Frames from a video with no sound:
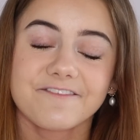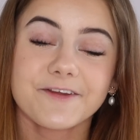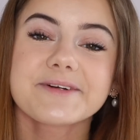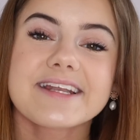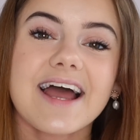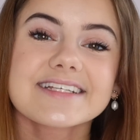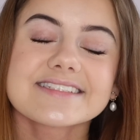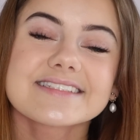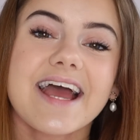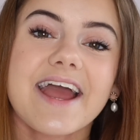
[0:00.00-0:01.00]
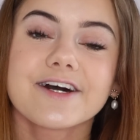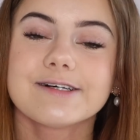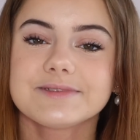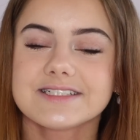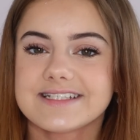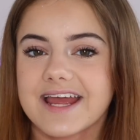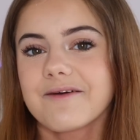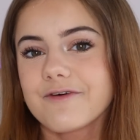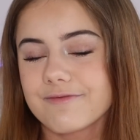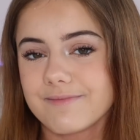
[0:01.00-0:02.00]
If you would like to stay up to
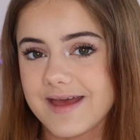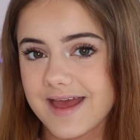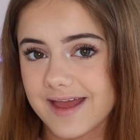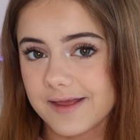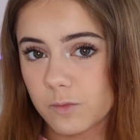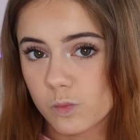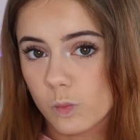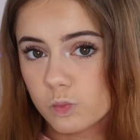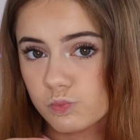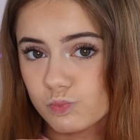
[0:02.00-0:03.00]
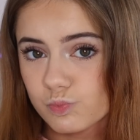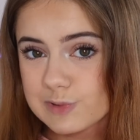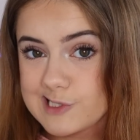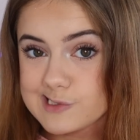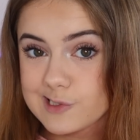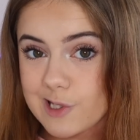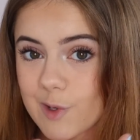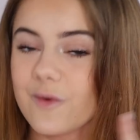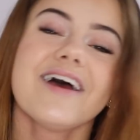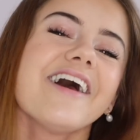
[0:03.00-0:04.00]
date with me please
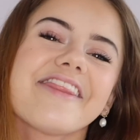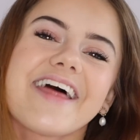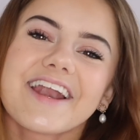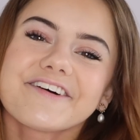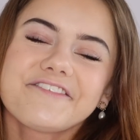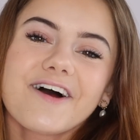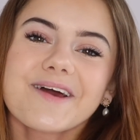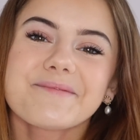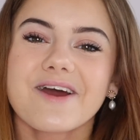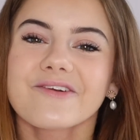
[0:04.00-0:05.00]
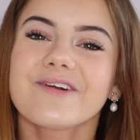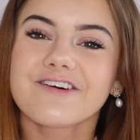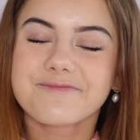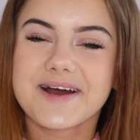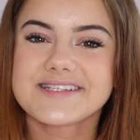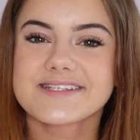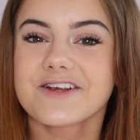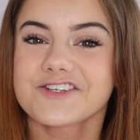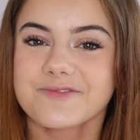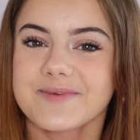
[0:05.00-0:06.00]
do. Then follow me on all of my
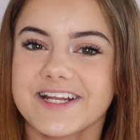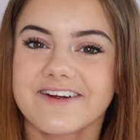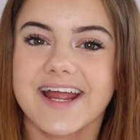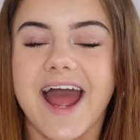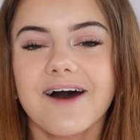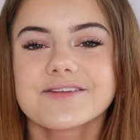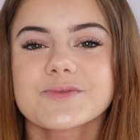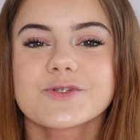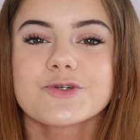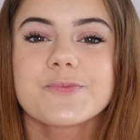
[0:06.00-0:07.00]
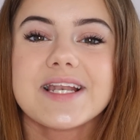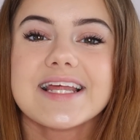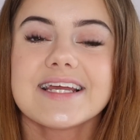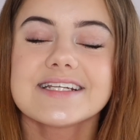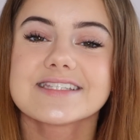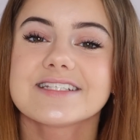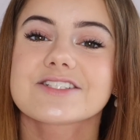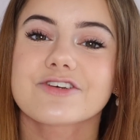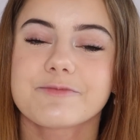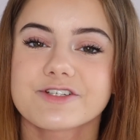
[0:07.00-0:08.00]
social media accounts, which will be linked in the
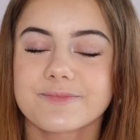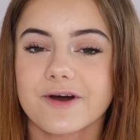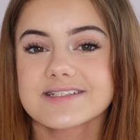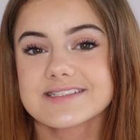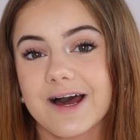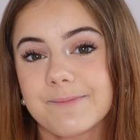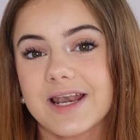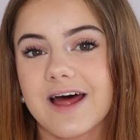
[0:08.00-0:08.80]
description box down